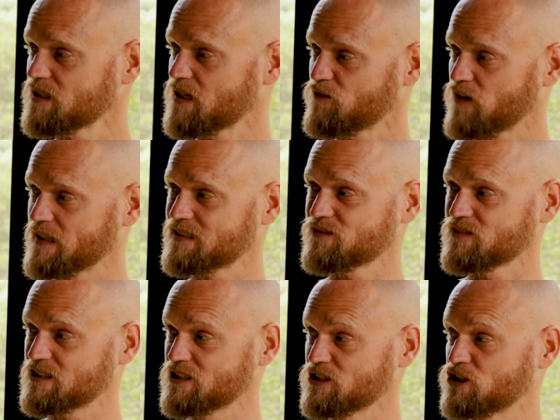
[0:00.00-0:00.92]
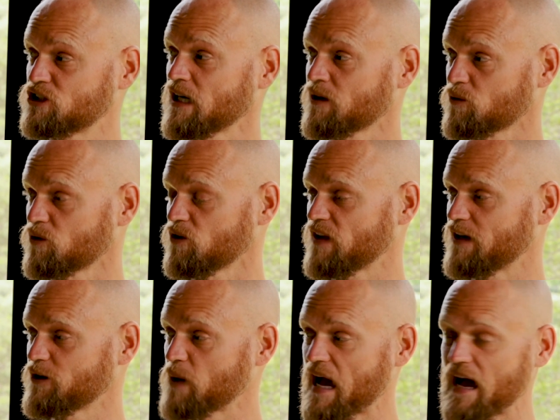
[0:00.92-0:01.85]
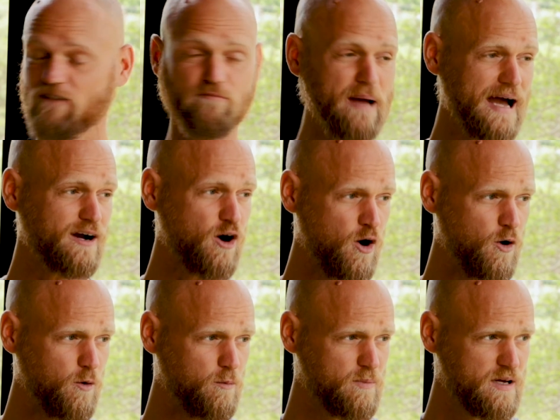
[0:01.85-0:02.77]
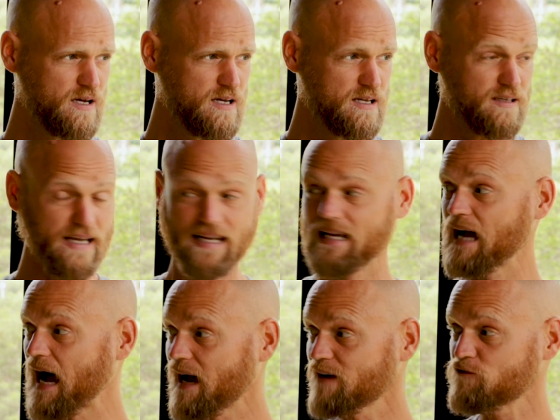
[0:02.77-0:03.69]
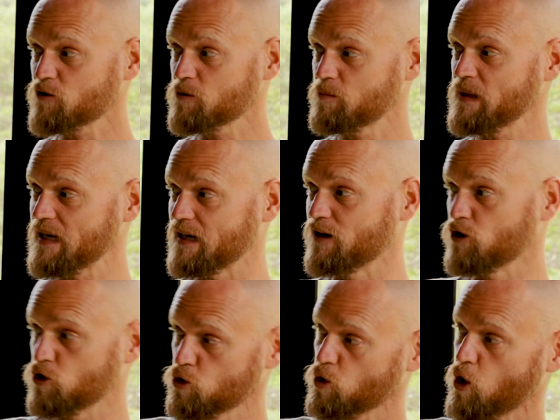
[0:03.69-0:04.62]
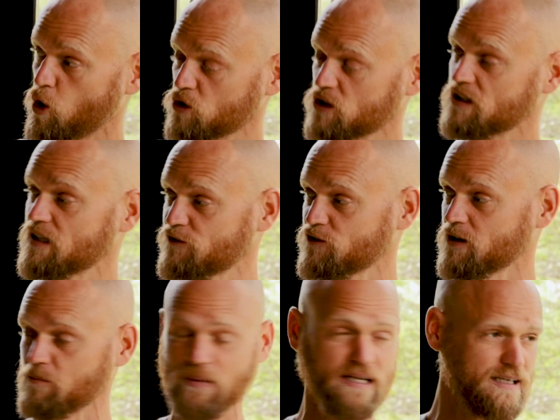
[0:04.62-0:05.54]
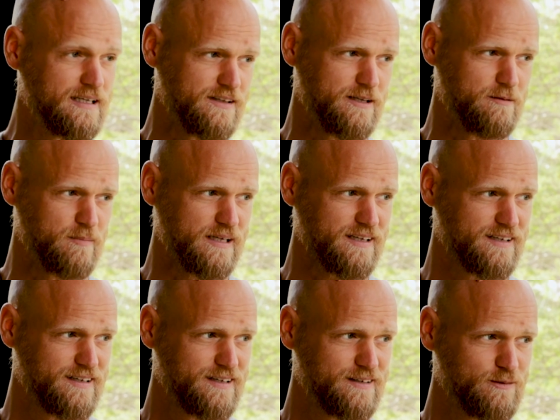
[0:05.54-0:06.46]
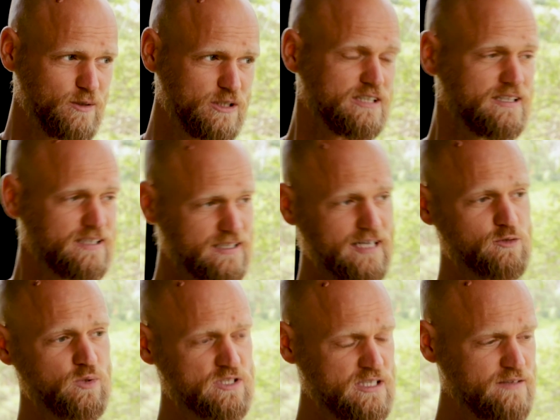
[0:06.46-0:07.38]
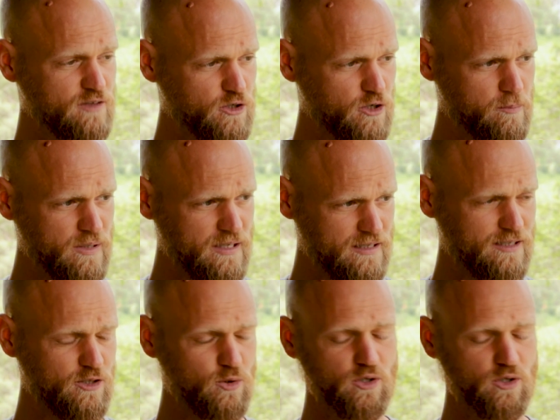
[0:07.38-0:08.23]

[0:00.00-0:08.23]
the divisiveness in general that you have back home. Like, God forbid you hold a different opinion than me, which in this case wasn't even your opinion. You